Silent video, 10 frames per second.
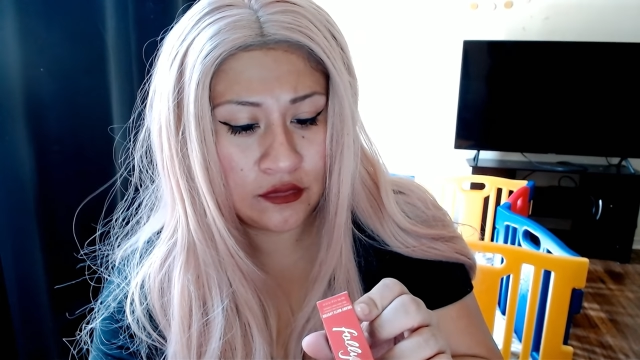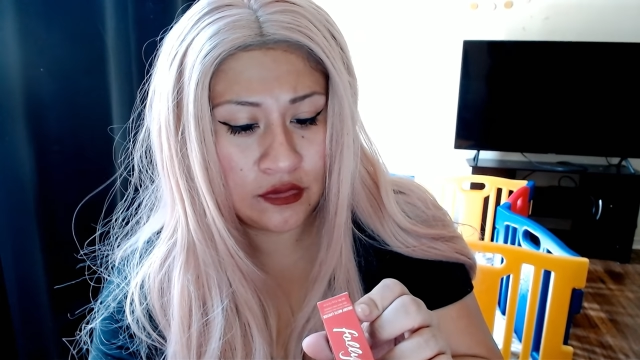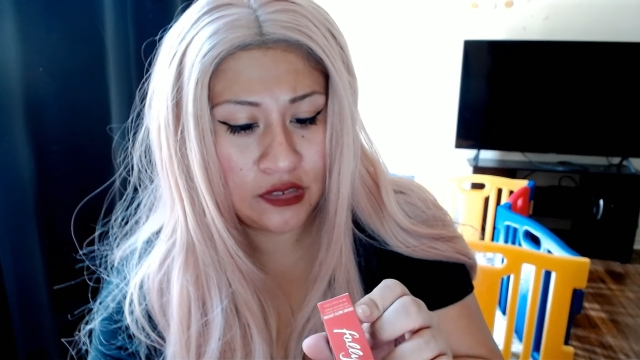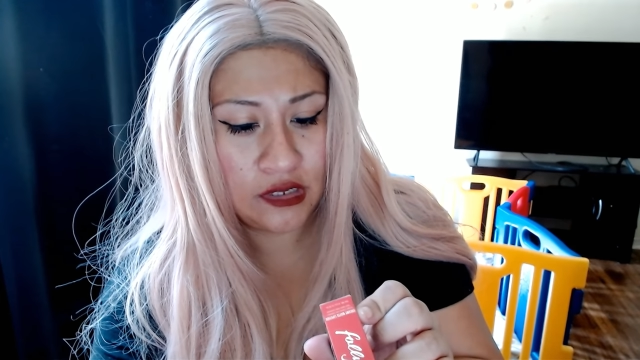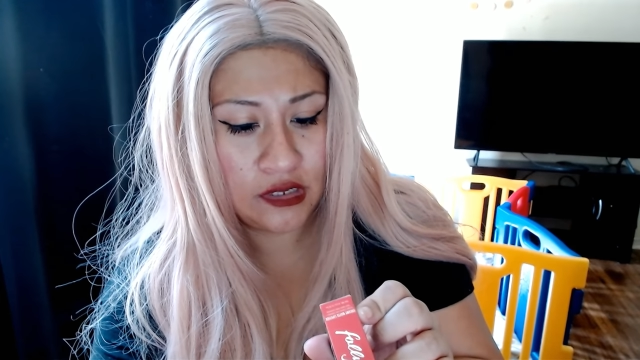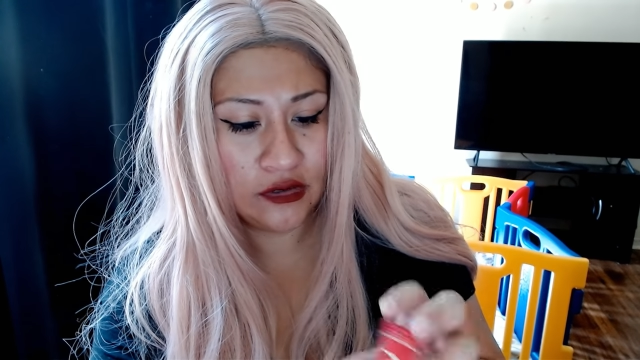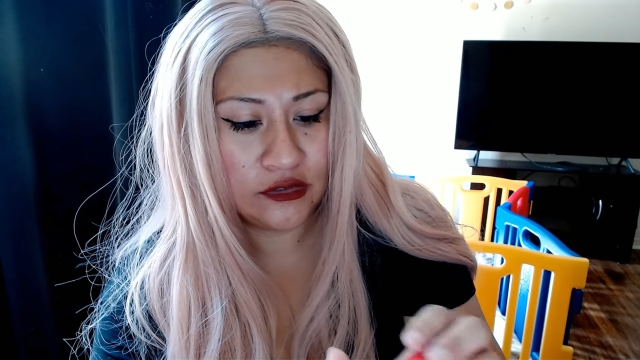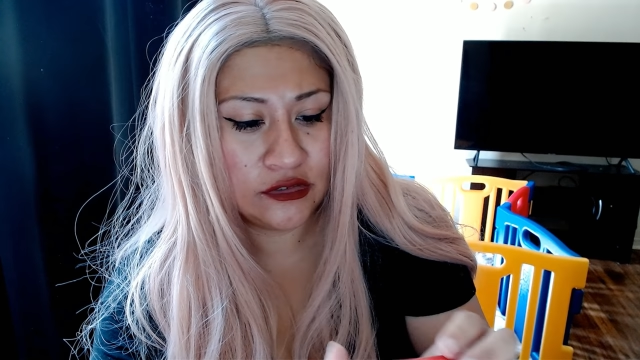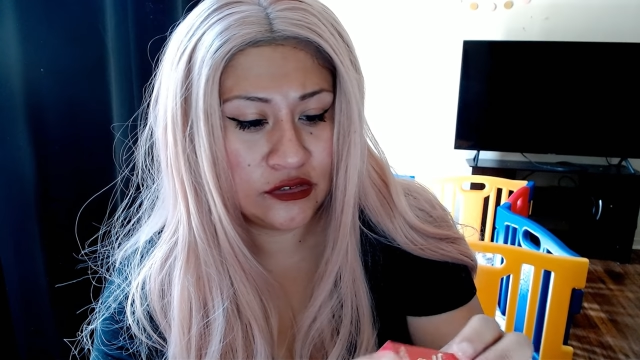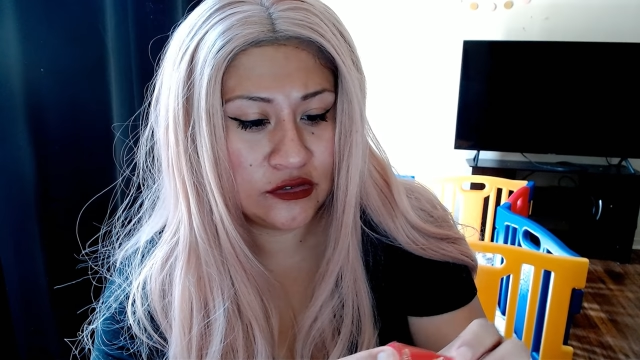Here
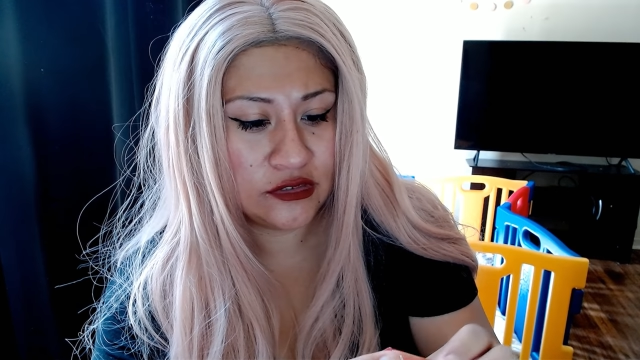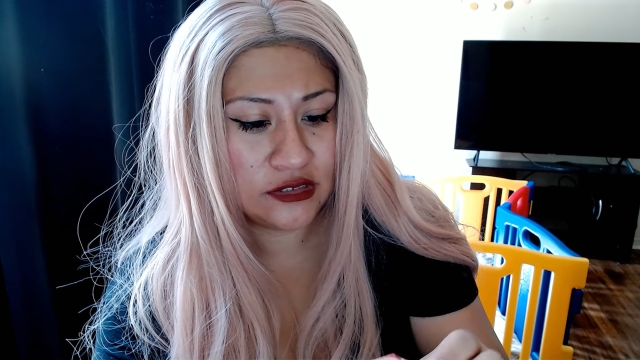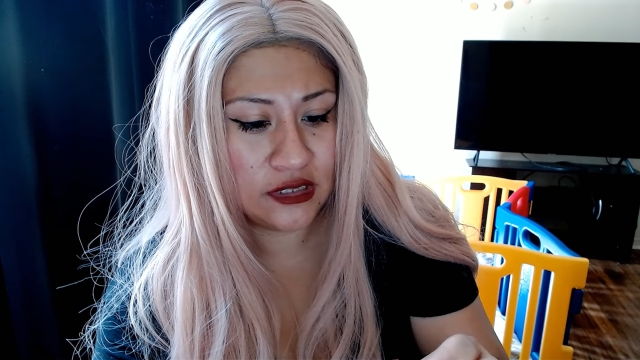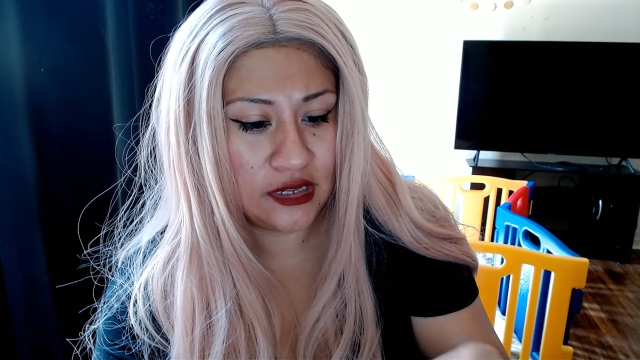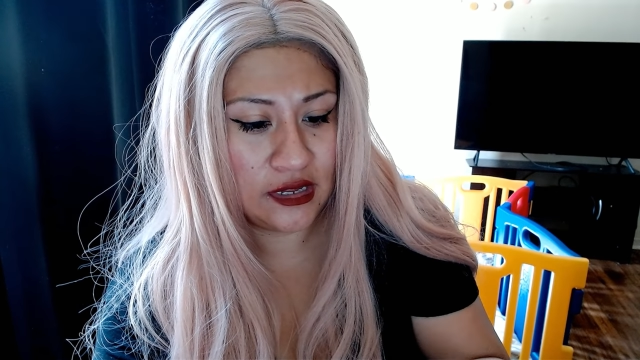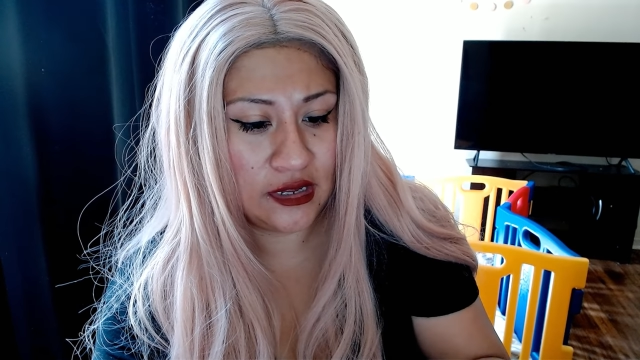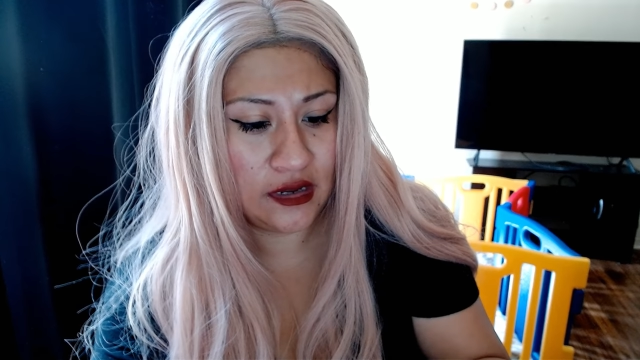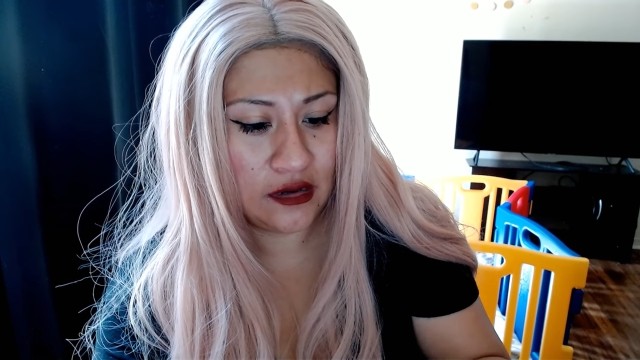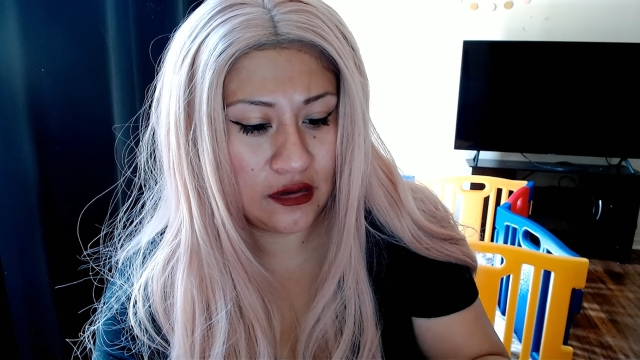to Slay.